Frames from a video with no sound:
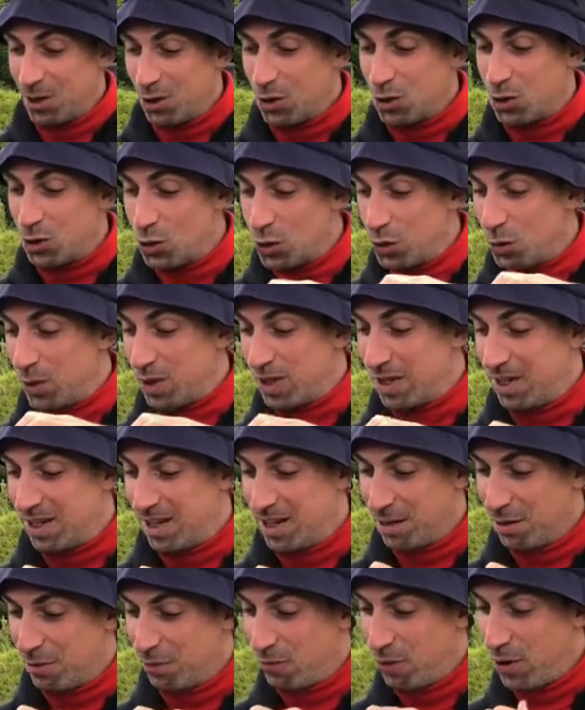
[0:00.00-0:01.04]
do with a little
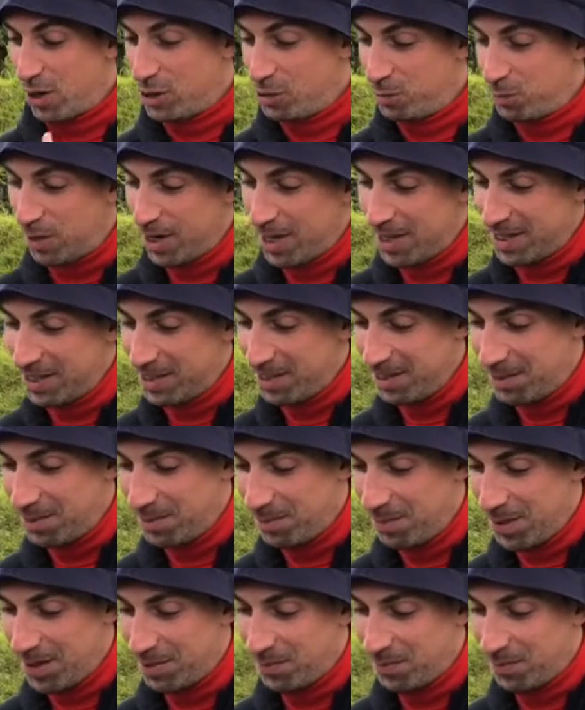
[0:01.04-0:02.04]
French press, but